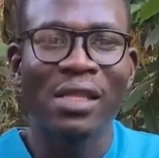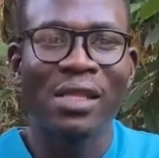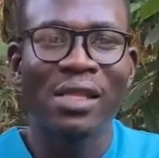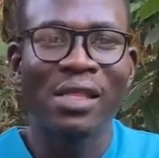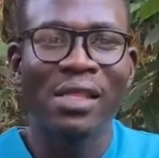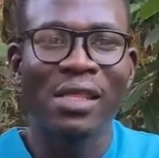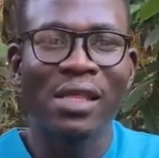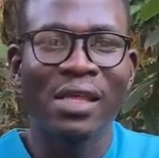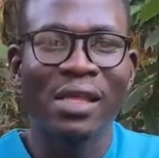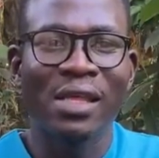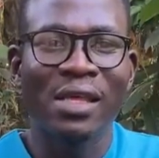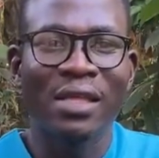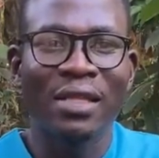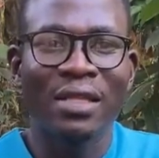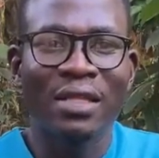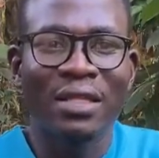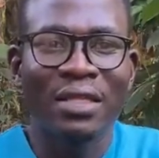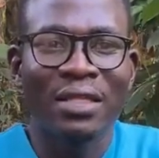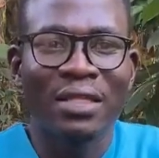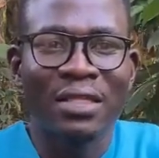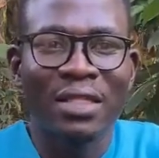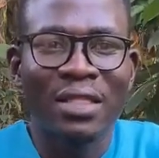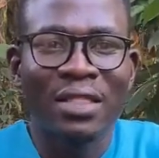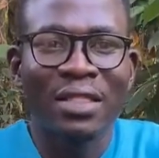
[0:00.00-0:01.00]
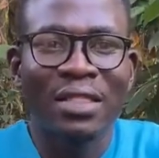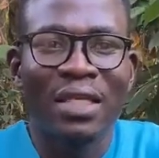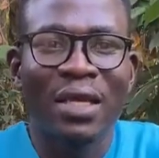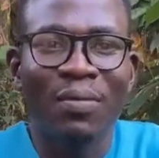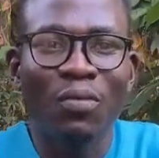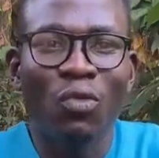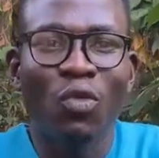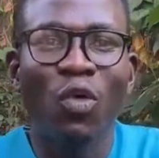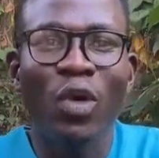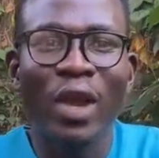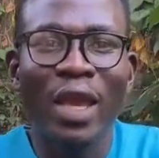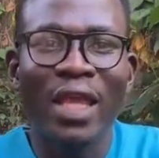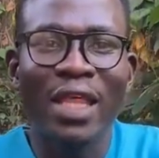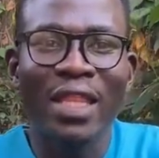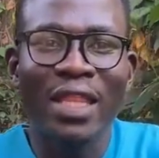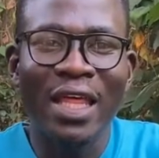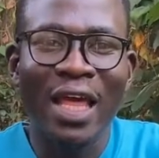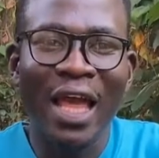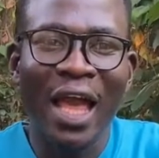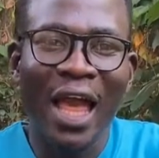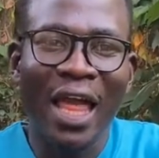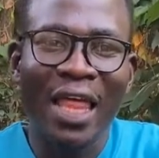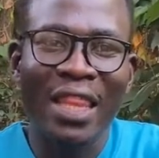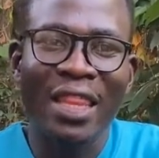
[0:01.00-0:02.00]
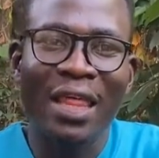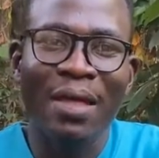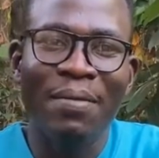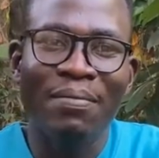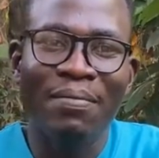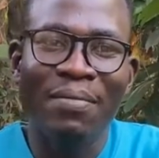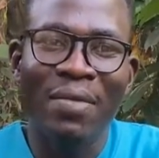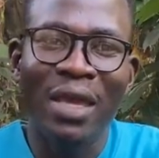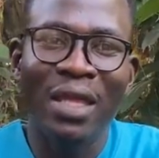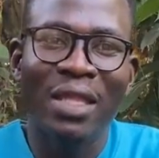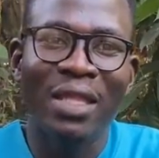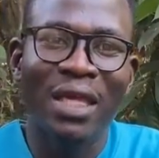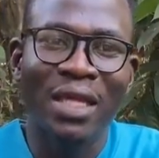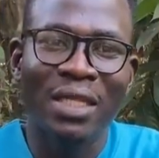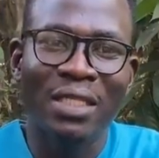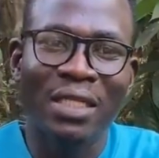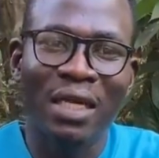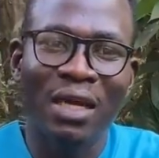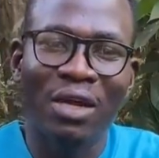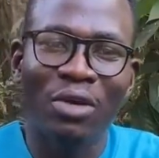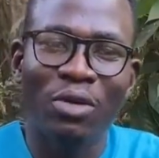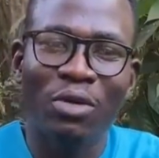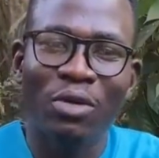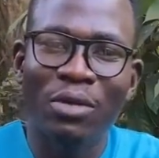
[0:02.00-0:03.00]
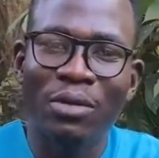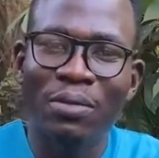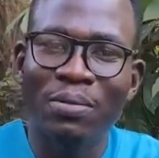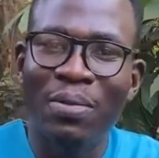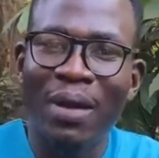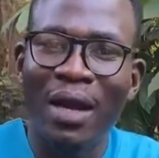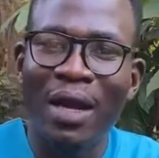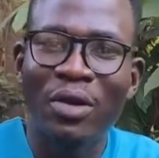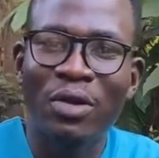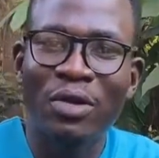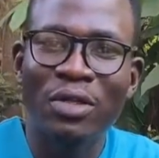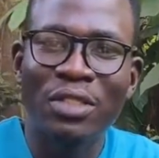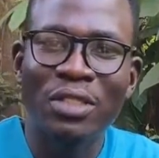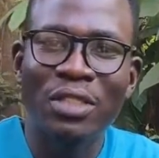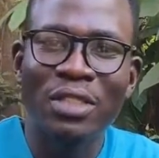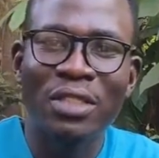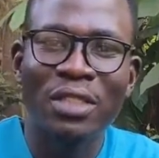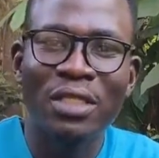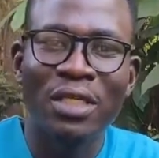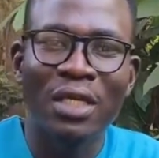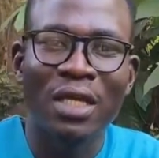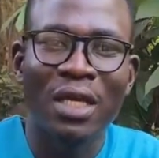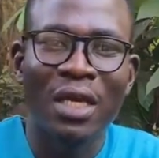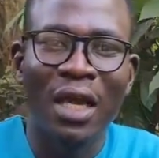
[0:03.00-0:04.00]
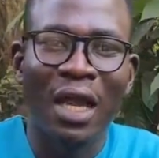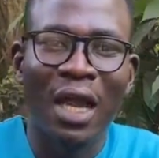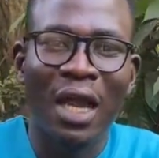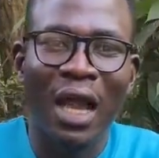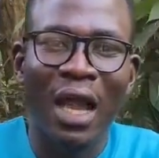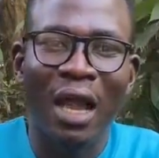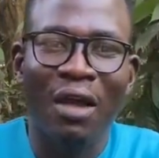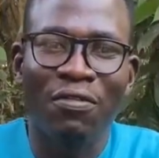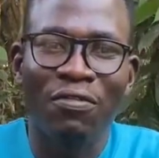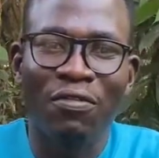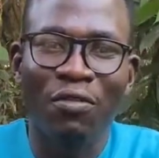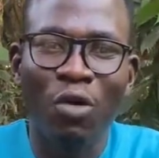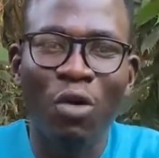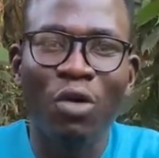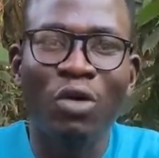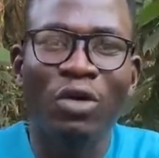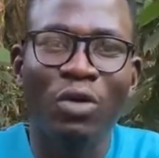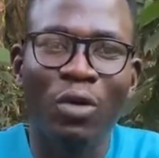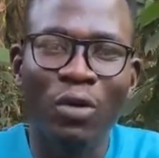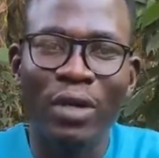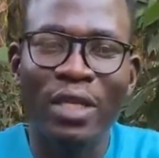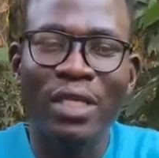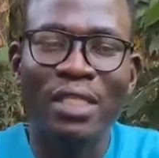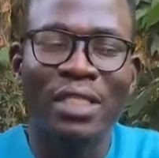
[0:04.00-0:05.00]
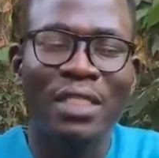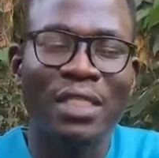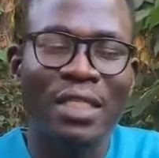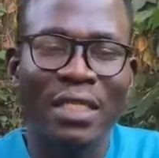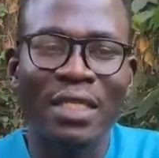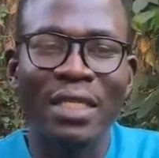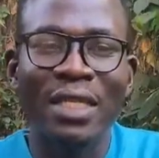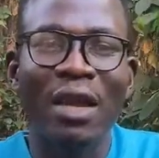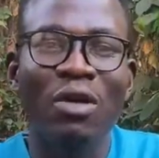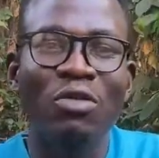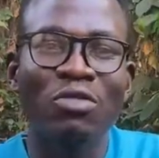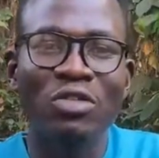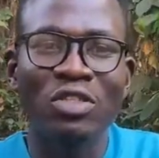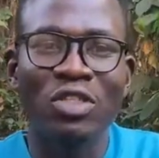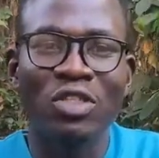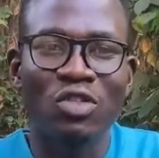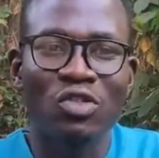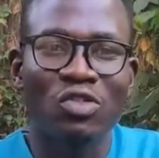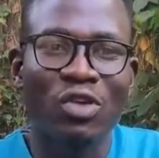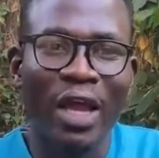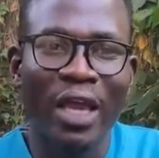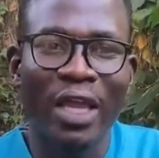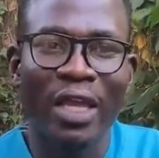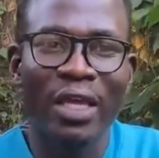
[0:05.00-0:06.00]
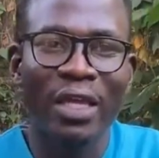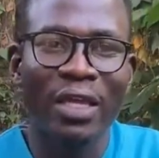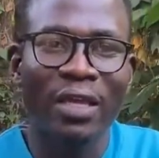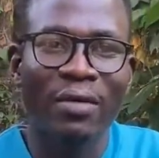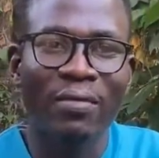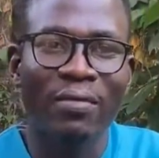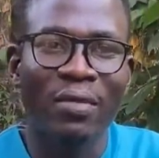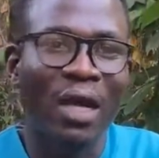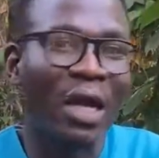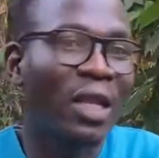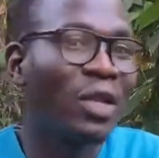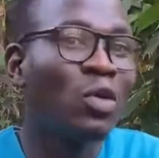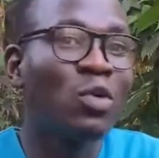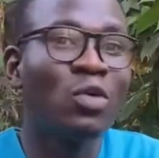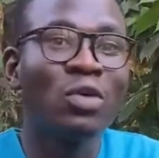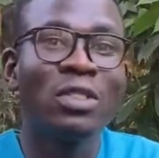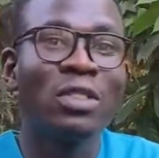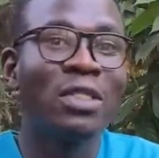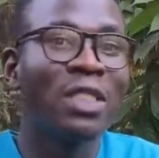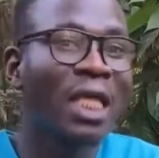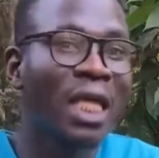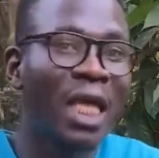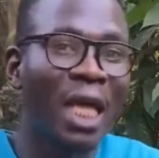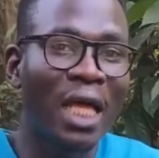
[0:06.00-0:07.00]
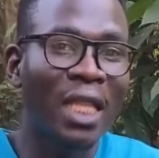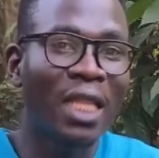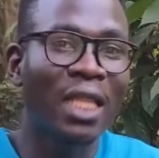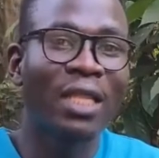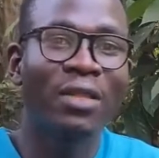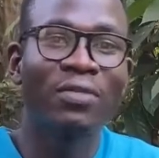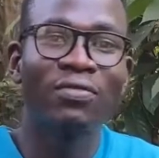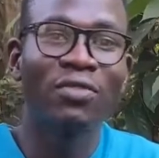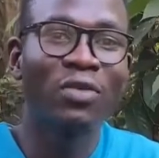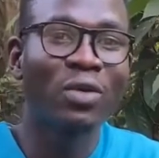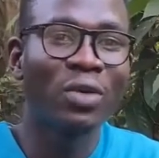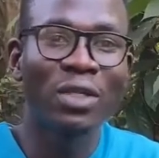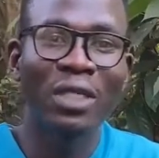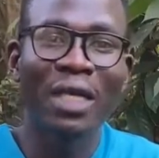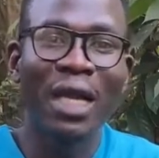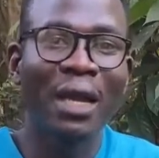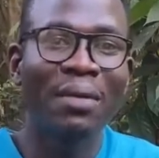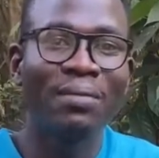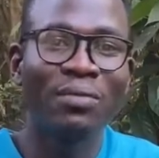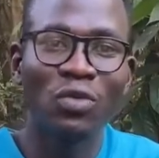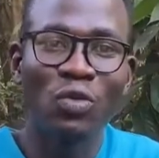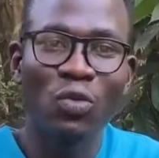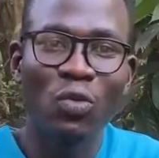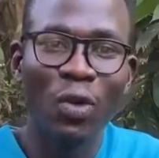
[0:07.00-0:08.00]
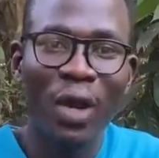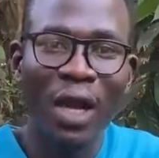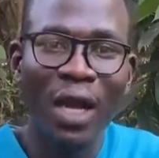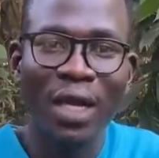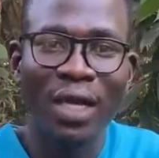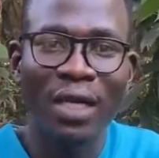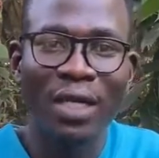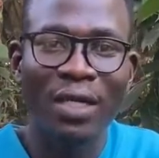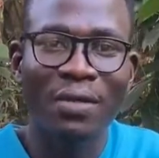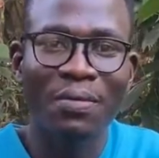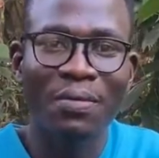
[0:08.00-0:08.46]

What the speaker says: the same way the other men that carry wheelbarrows have gone on a sit-down strike and not there, they did not come to work.